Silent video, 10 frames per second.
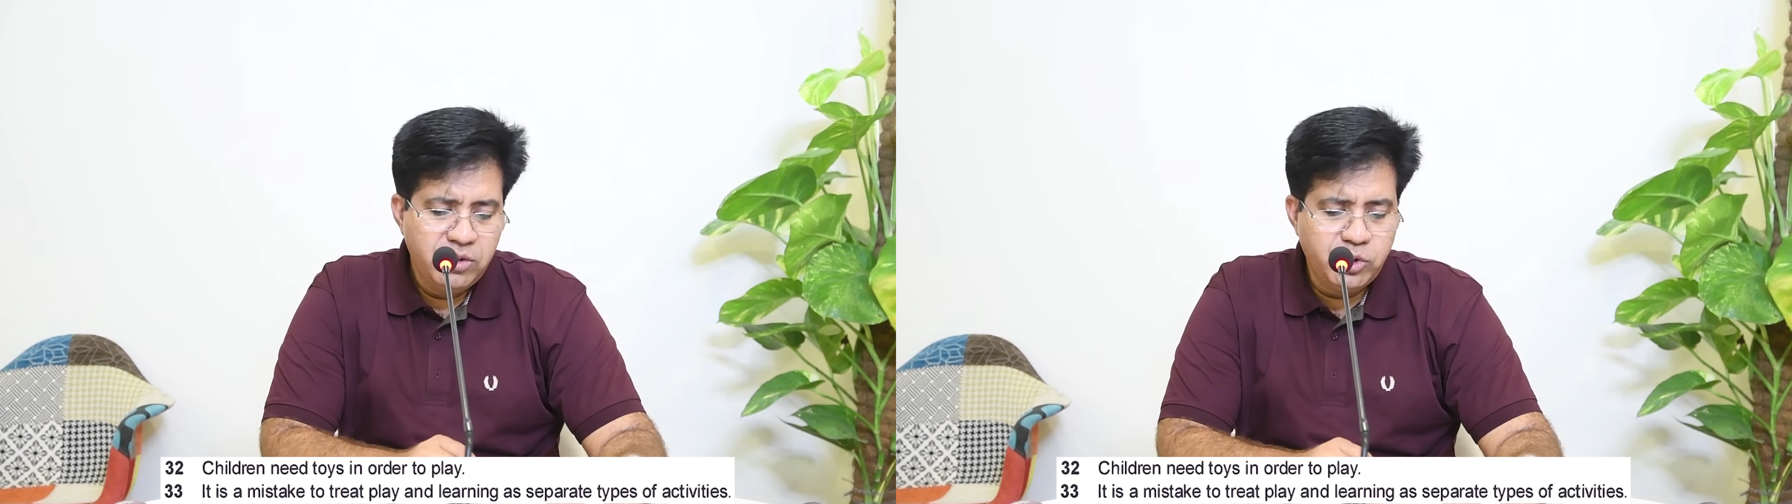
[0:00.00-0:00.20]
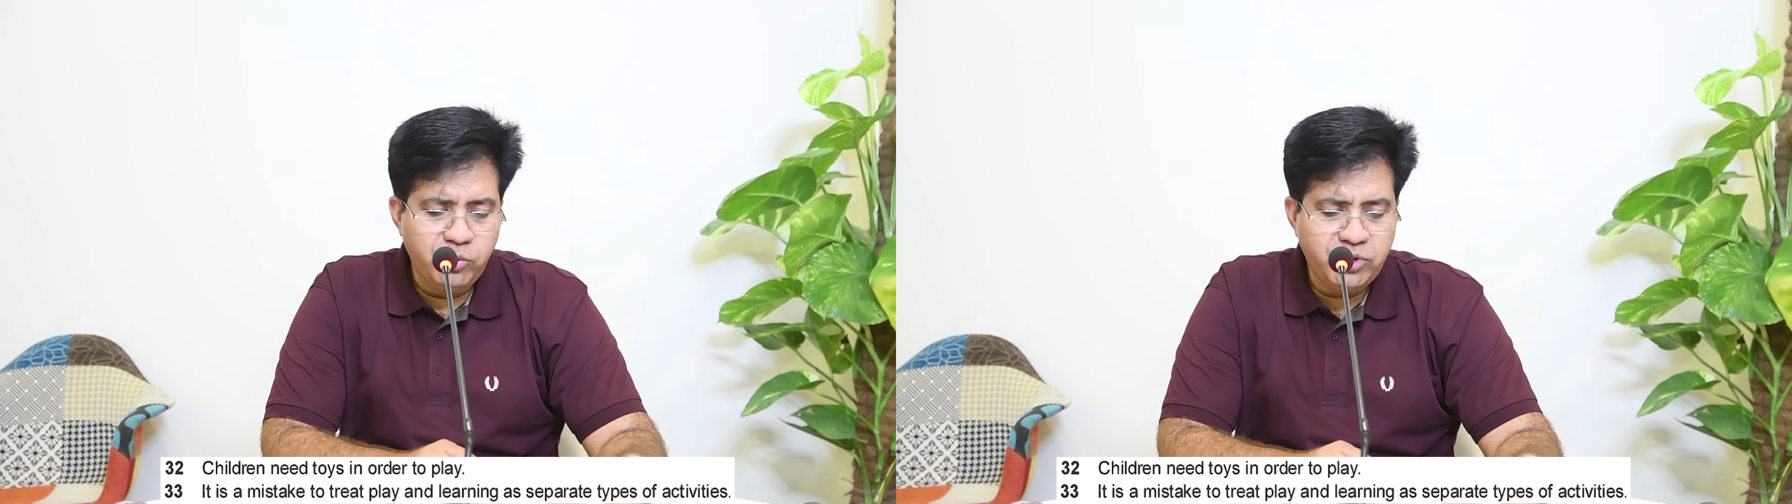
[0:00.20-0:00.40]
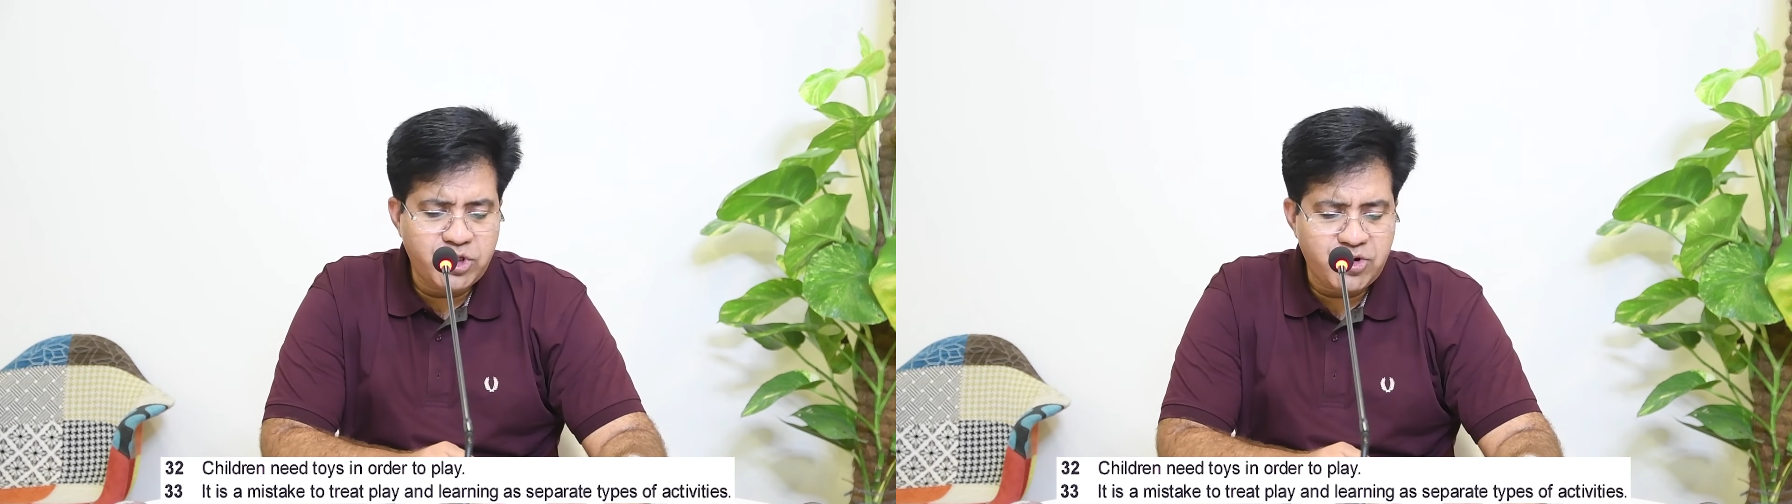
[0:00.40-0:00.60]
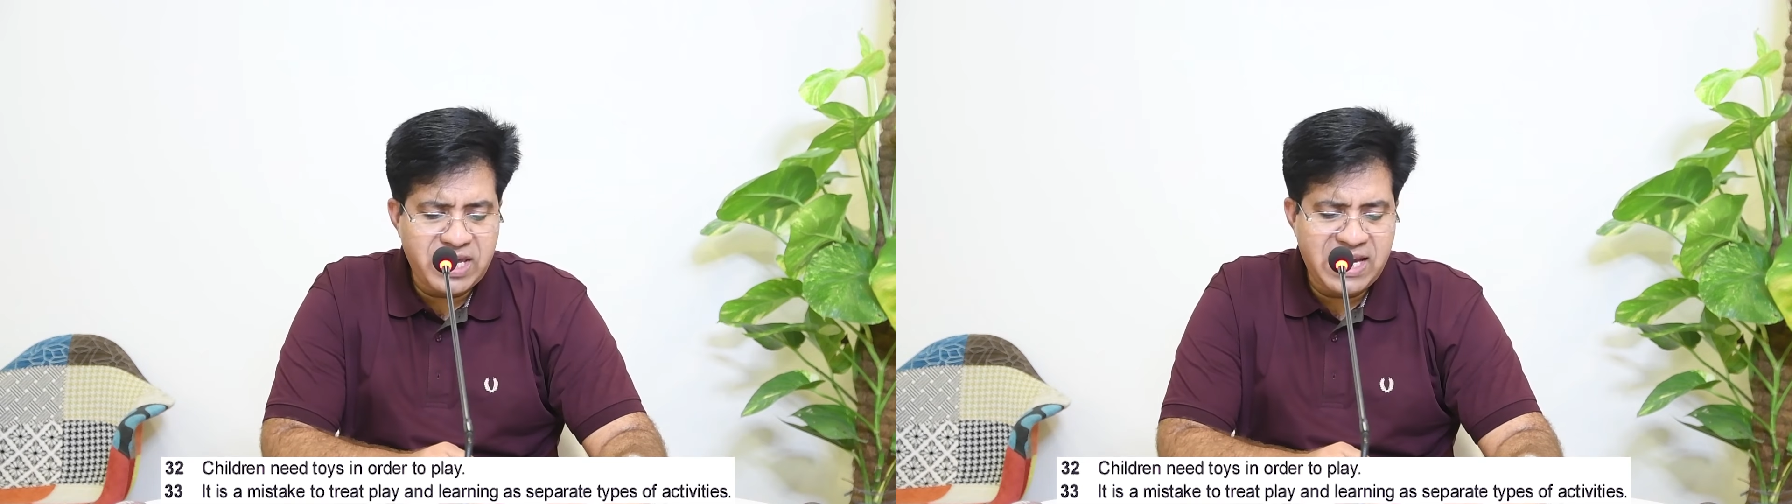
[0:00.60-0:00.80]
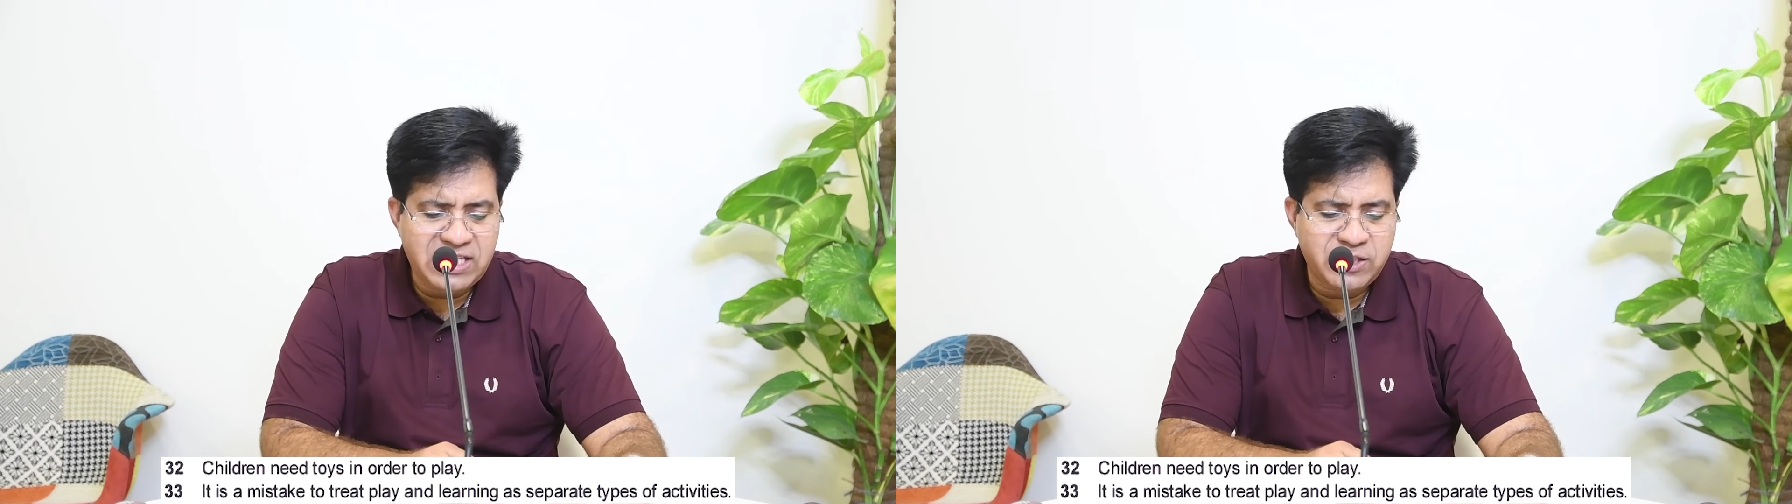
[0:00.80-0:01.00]
to
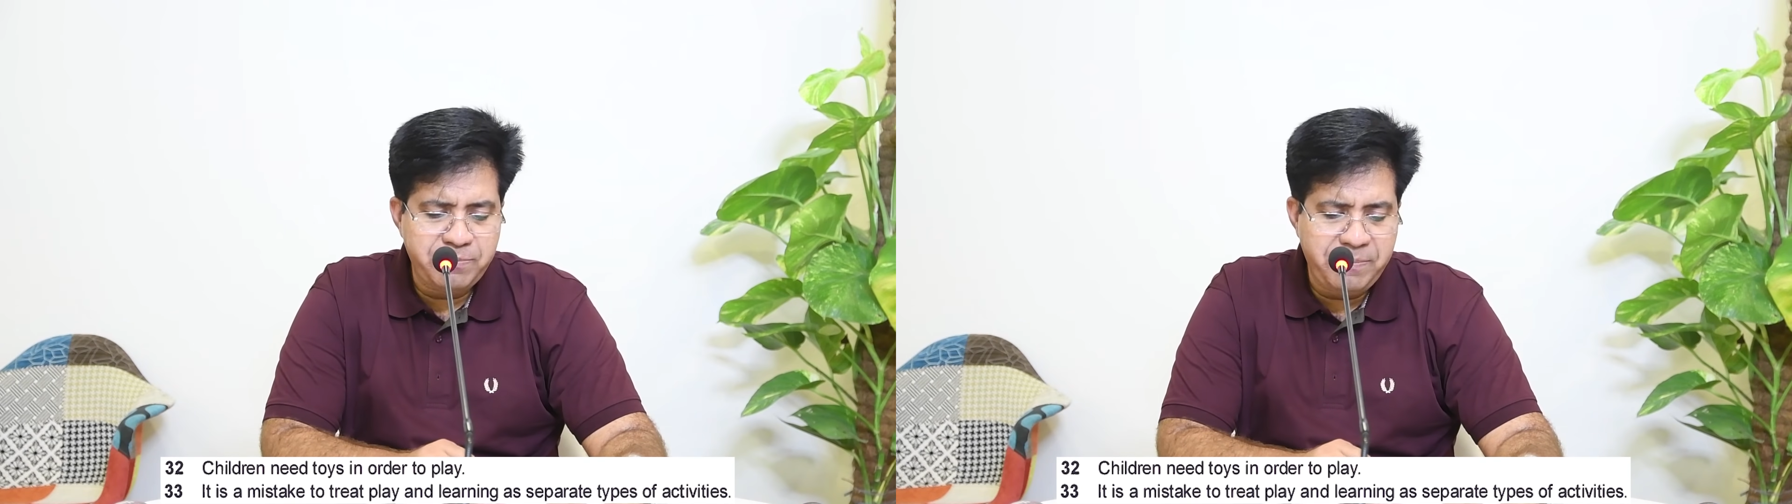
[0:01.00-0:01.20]
treat